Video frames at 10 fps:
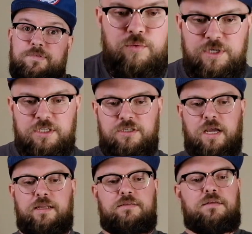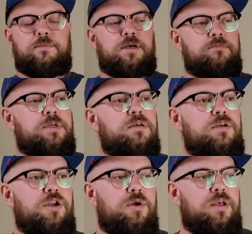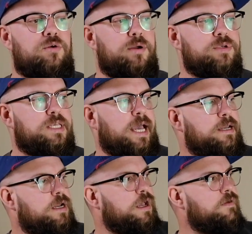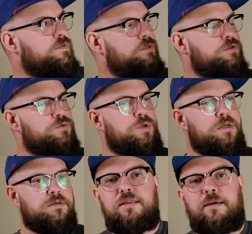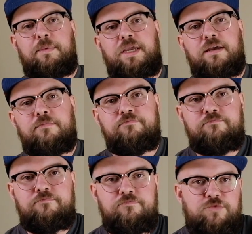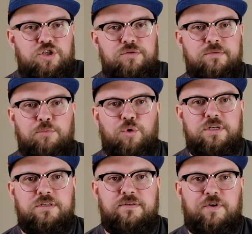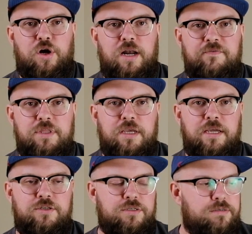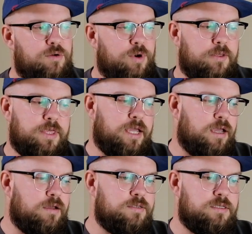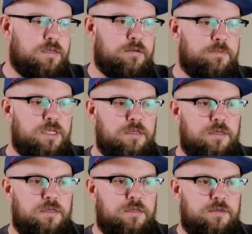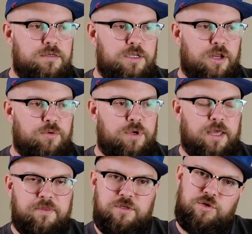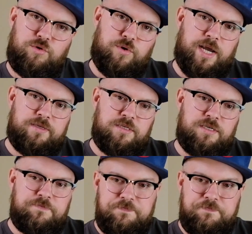We just shot some, Hillary was kind enough to let me shoot some portraits of her and everything just around the house. Nothing too crazy.